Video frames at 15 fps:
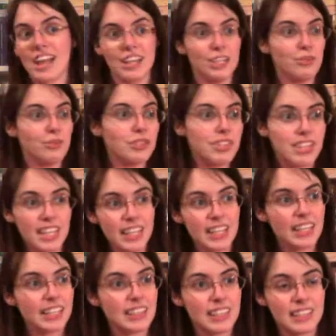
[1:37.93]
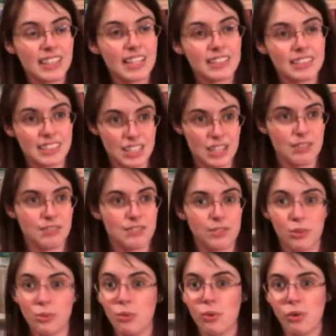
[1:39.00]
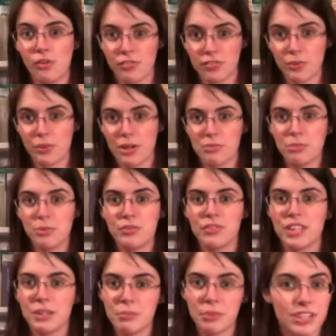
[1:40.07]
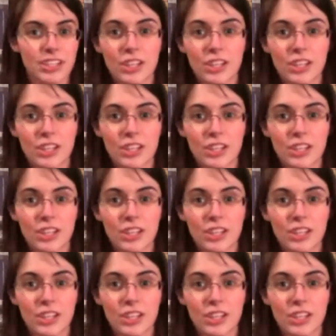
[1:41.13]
And you would think that that's enough cool for one movie, but